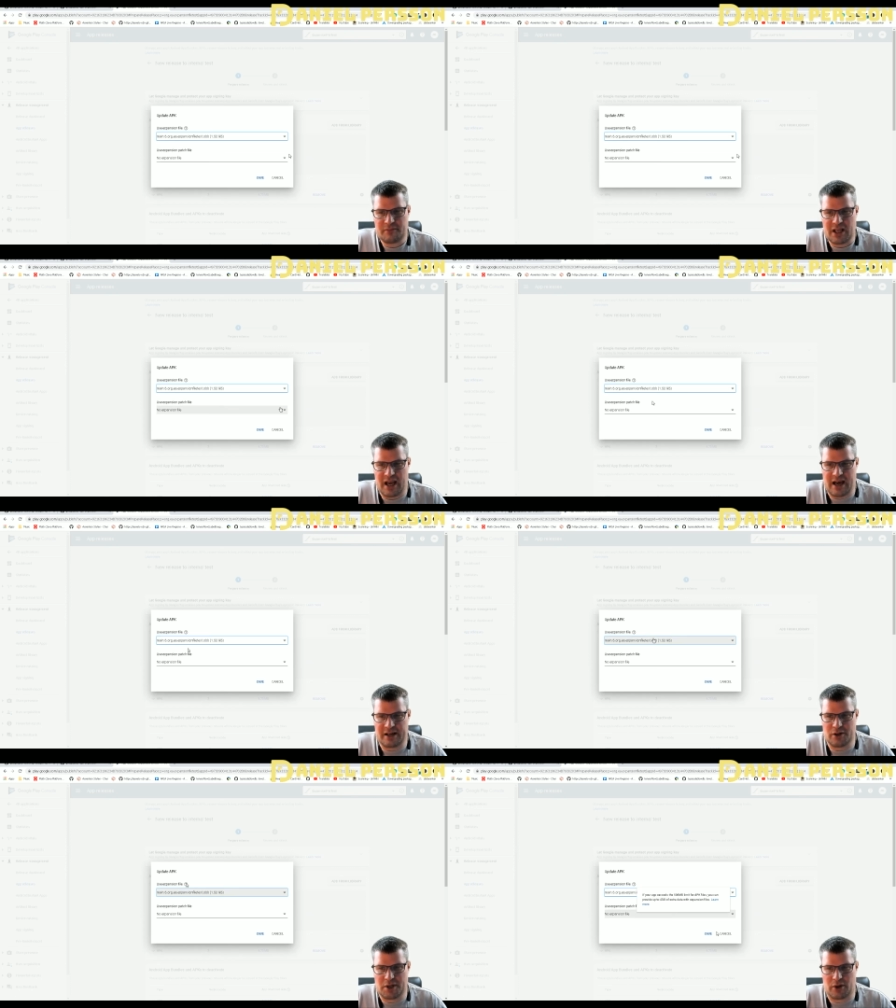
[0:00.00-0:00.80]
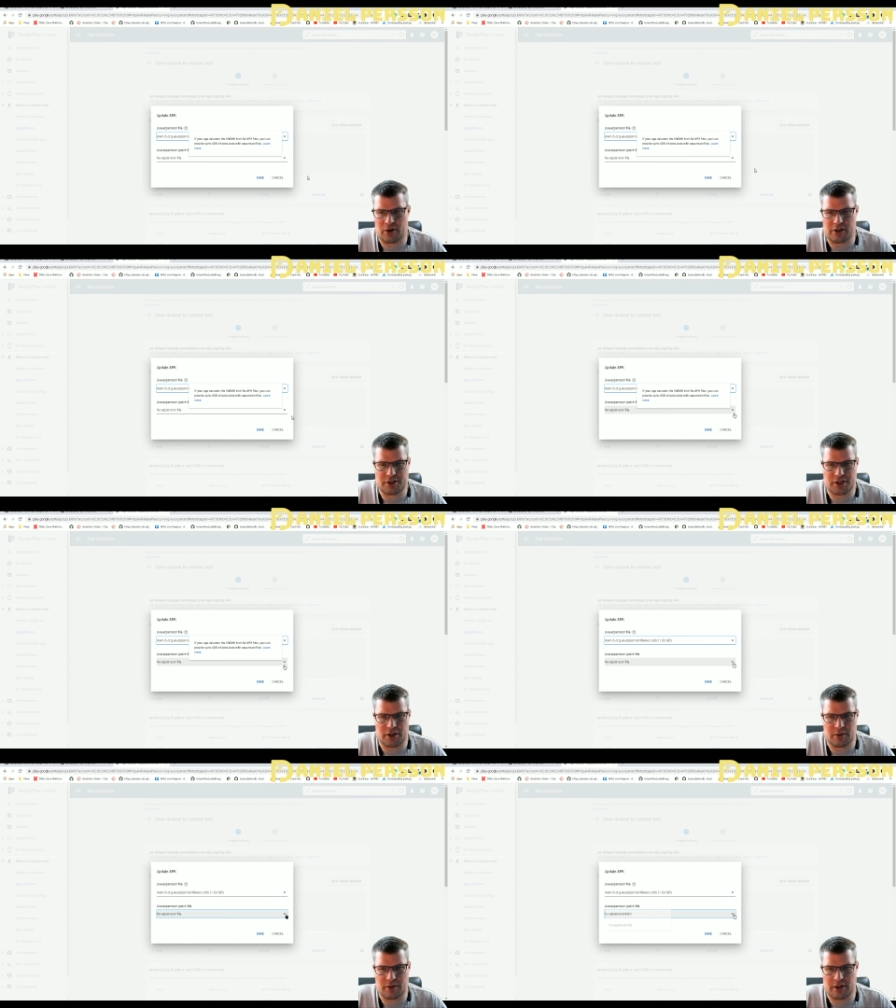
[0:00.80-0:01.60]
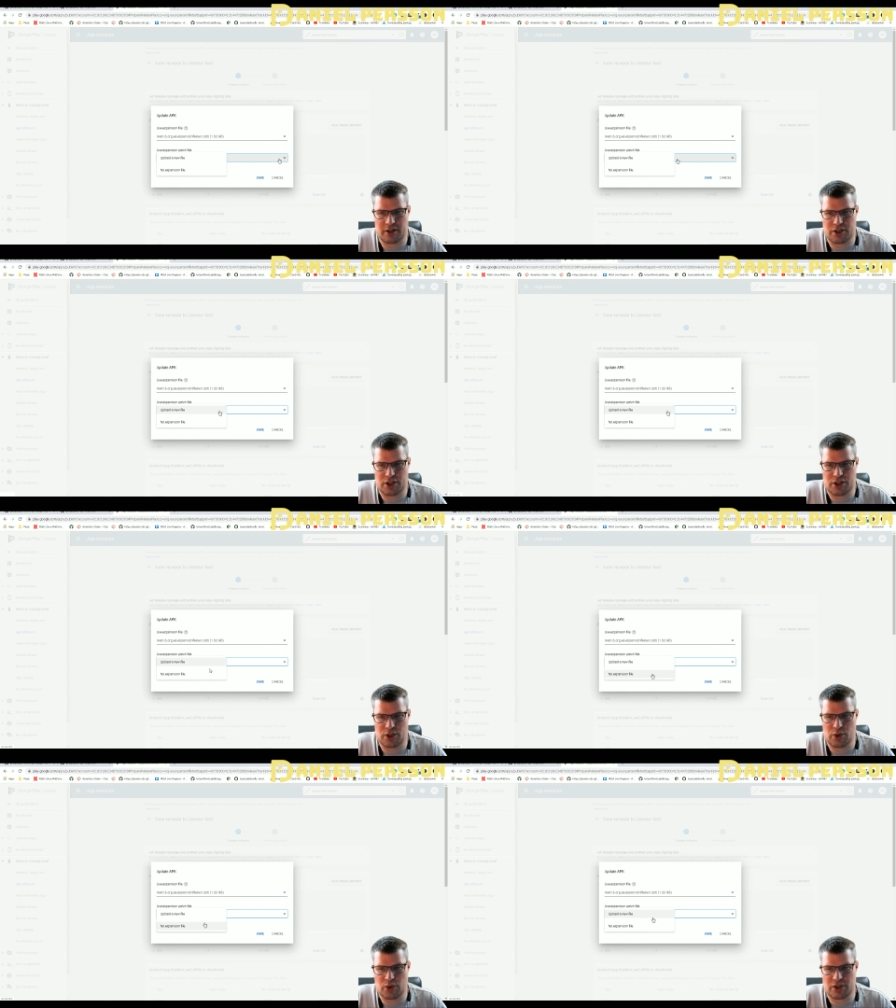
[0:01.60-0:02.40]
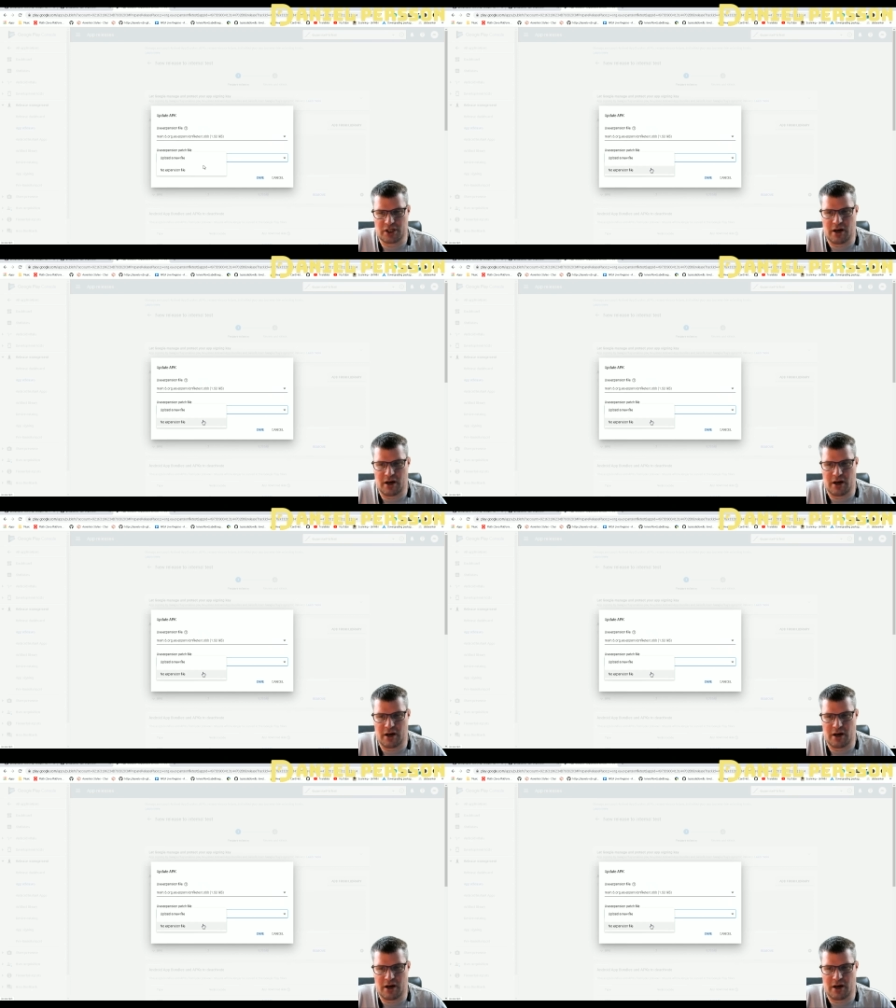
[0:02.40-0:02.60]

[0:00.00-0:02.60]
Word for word: and you can also choose